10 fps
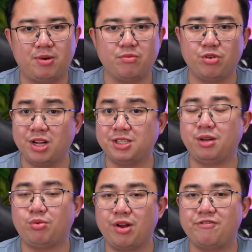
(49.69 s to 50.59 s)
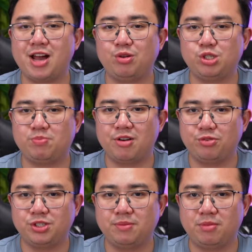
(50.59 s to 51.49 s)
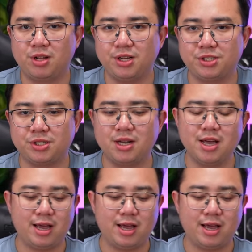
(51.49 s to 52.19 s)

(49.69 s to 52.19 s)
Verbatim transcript: on releasing great value smartphones in Malaysia,